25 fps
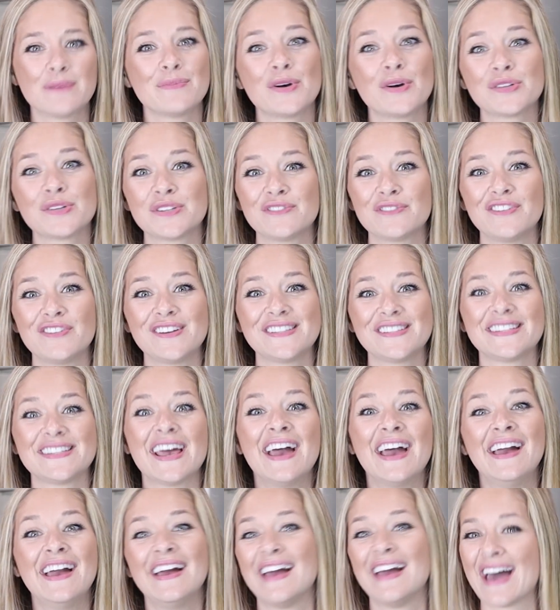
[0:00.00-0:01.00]
most of us
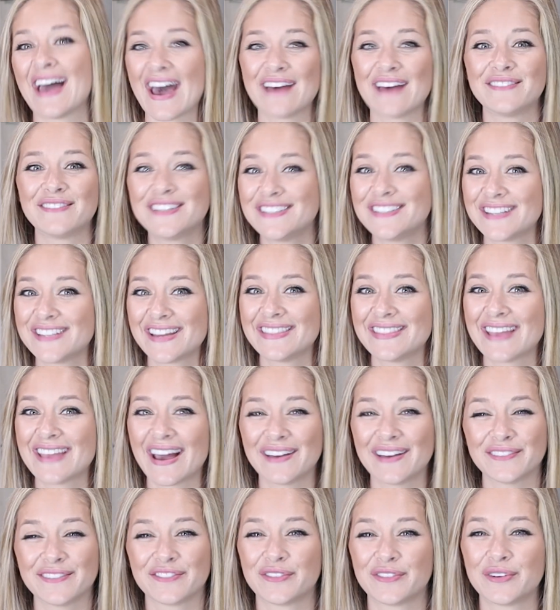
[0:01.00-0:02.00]
haven't done
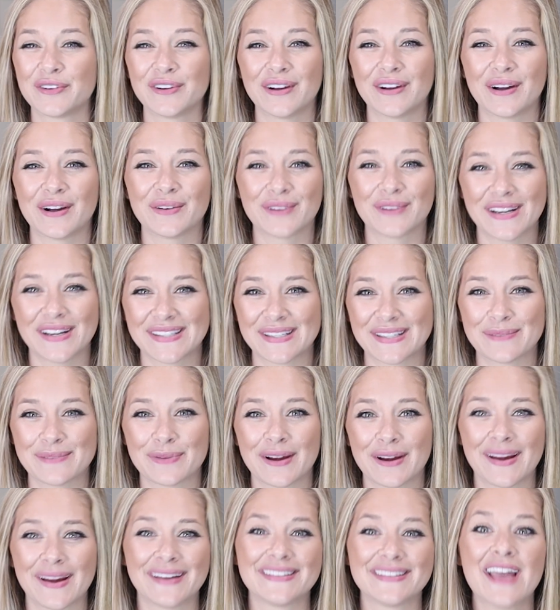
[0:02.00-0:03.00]
that for our racing
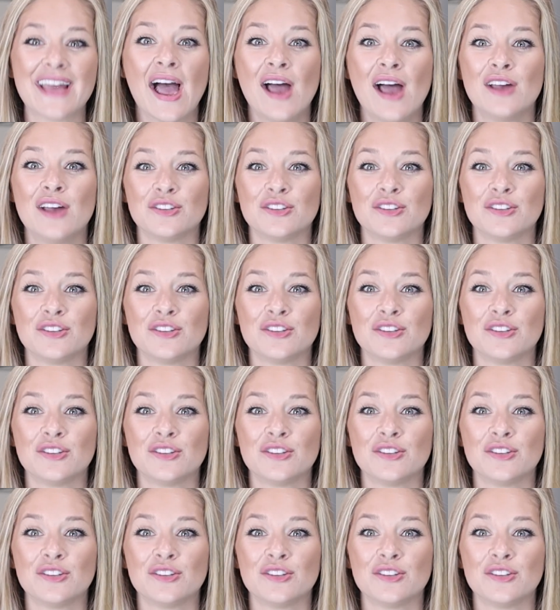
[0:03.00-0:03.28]
brand,